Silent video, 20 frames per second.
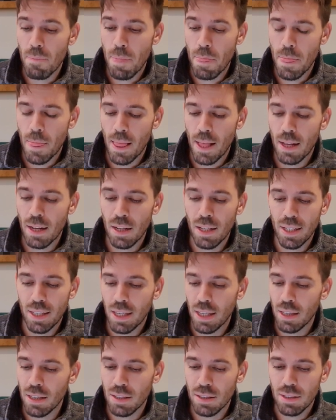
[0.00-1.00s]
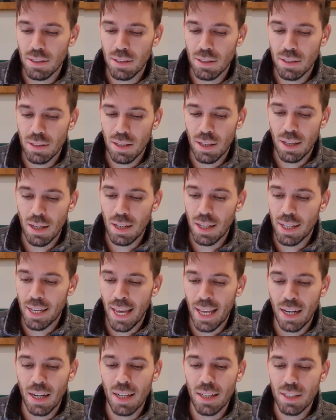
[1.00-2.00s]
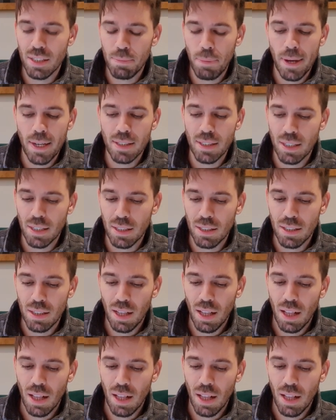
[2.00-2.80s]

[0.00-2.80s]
I like it. I like it, and I like the spacing.